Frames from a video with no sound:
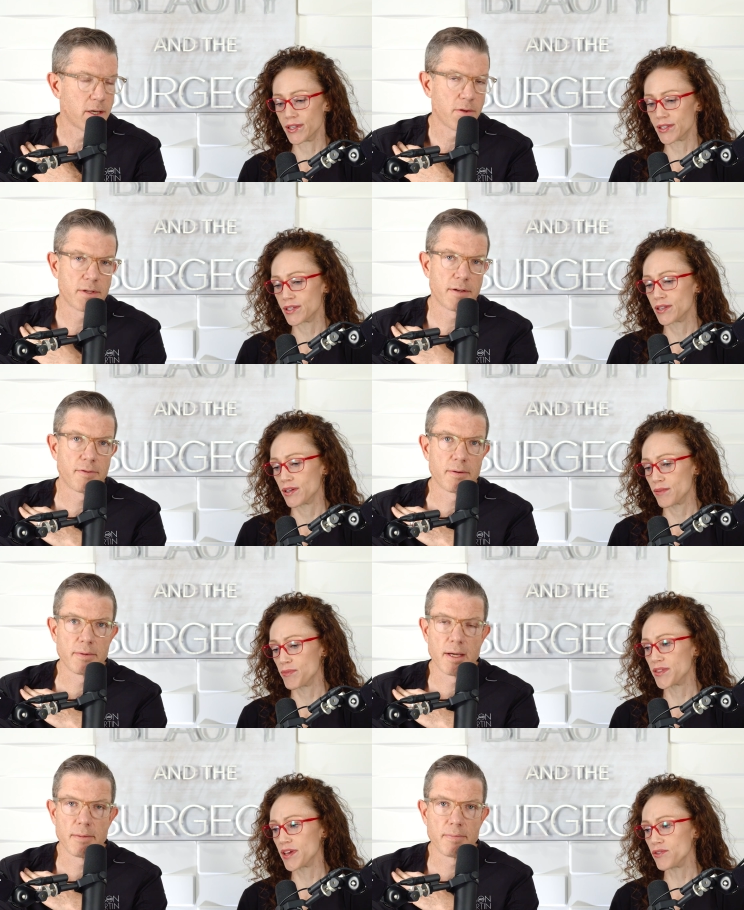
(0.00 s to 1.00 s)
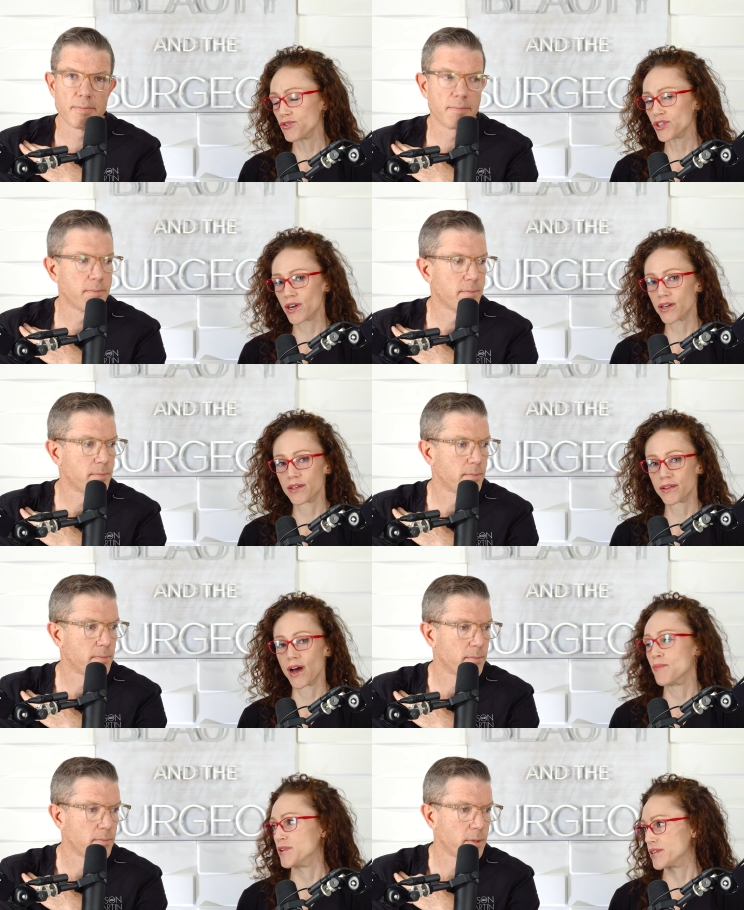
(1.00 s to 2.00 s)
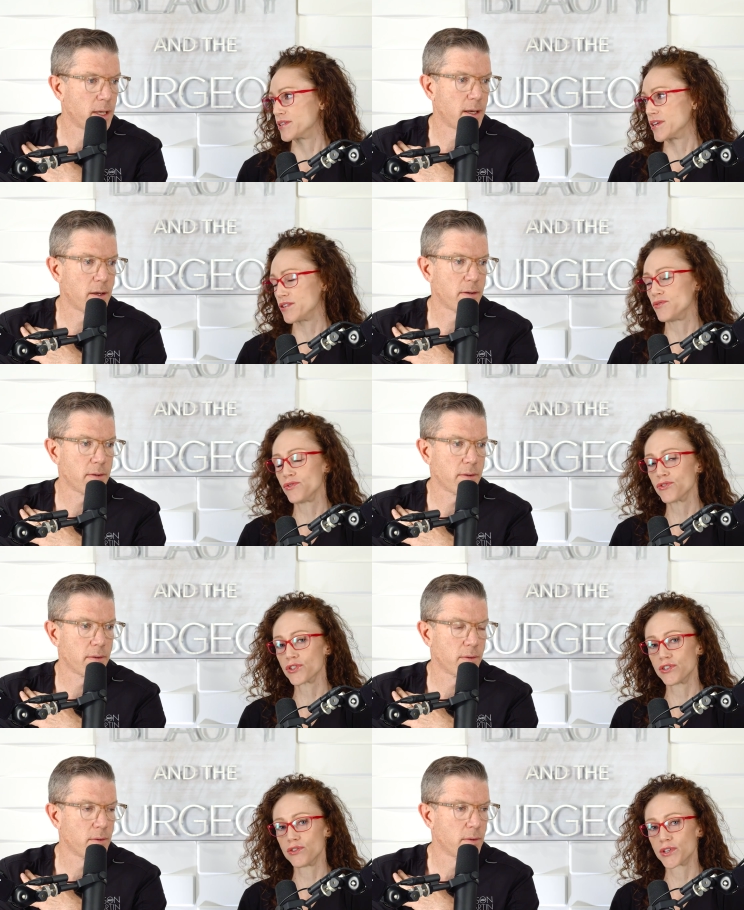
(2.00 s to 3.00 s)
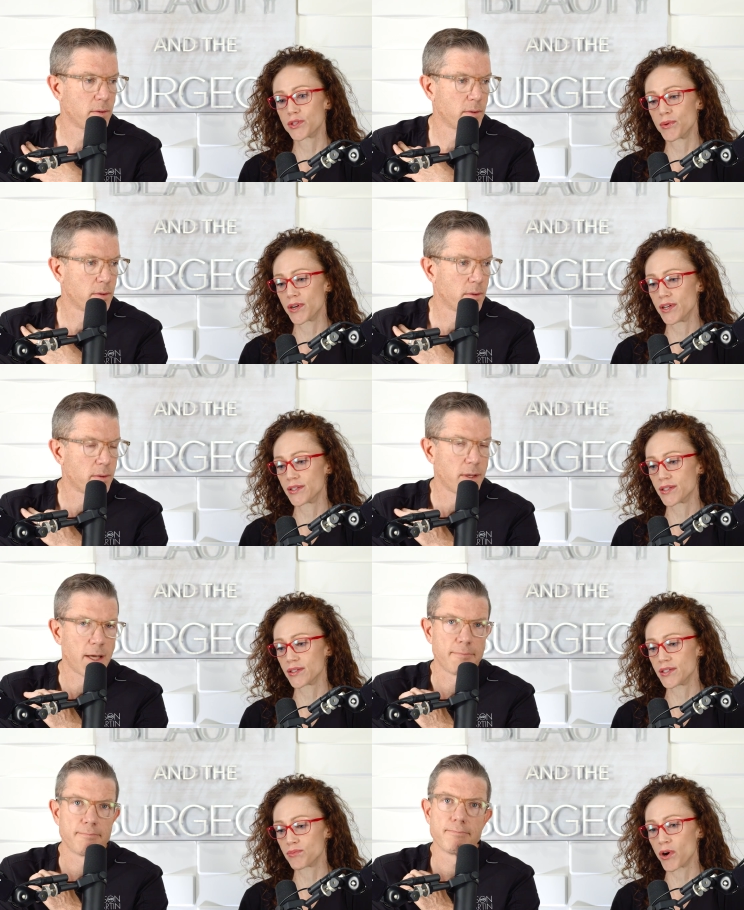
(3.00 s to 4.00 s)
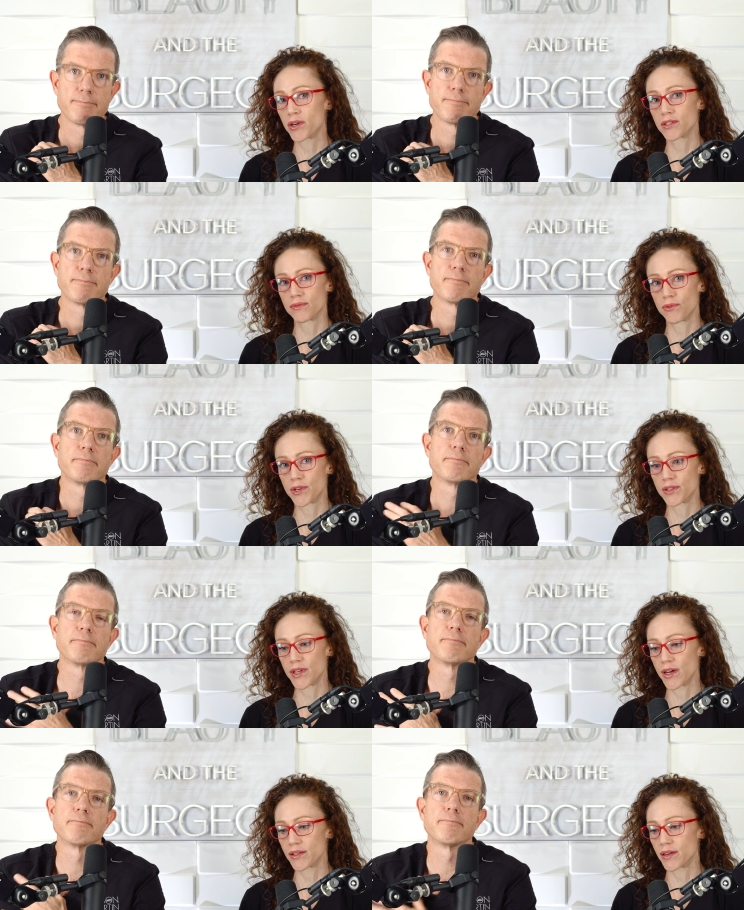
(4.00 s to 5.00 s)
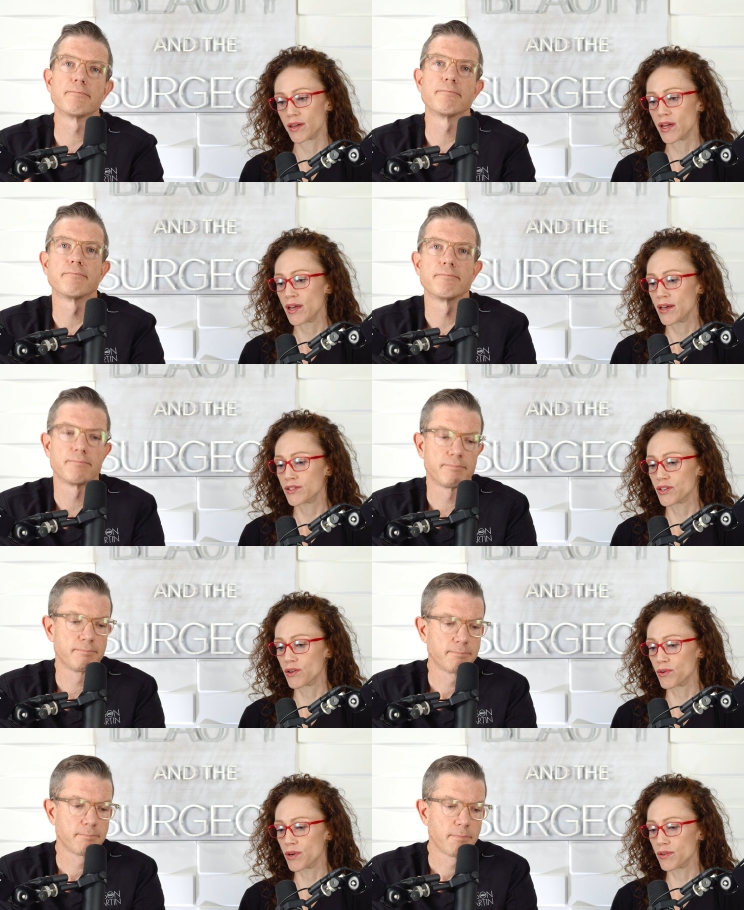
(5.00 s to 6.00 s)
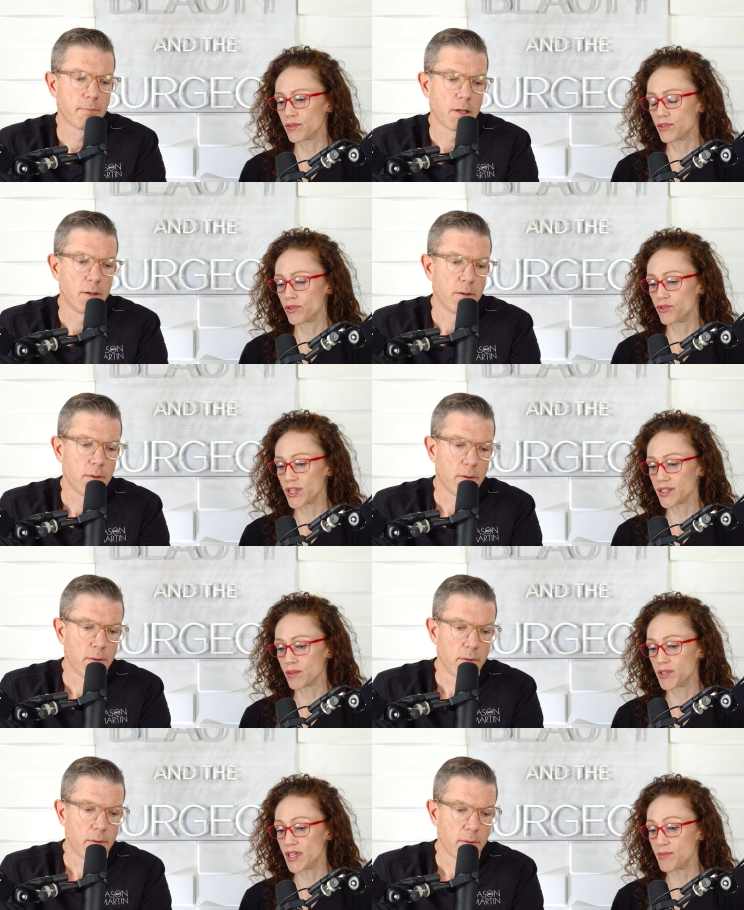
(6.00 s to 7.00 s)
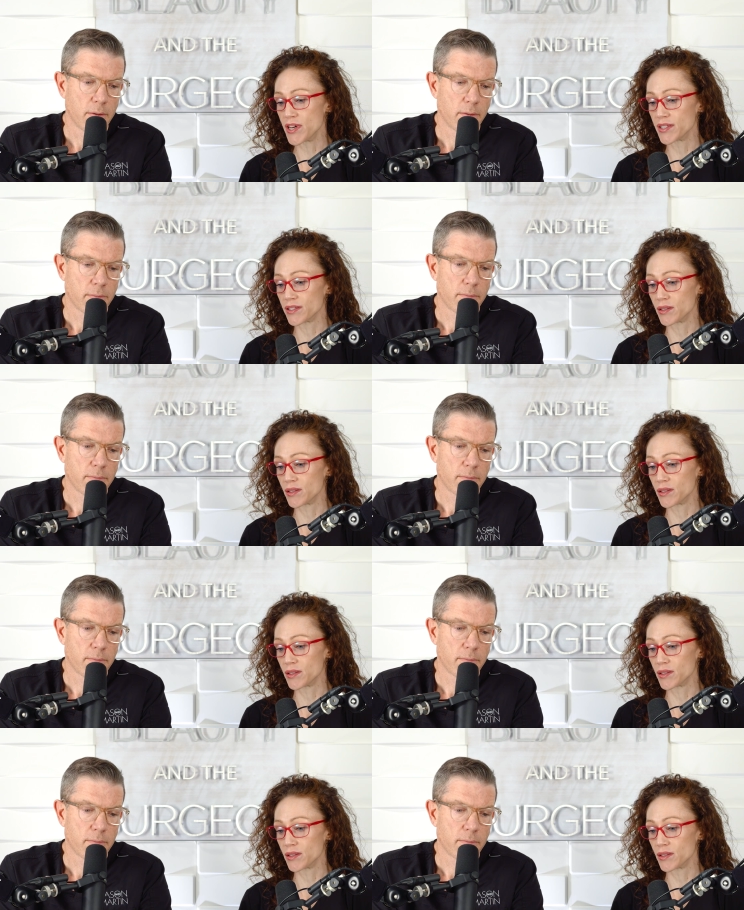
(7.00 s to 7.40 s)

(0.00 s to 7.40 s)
Speaker 1: I know they're different. But yeah. they usually are concomitant. Yeah. Like you usually do experience at yeah. least parts of one or the other. So to address lipedema is a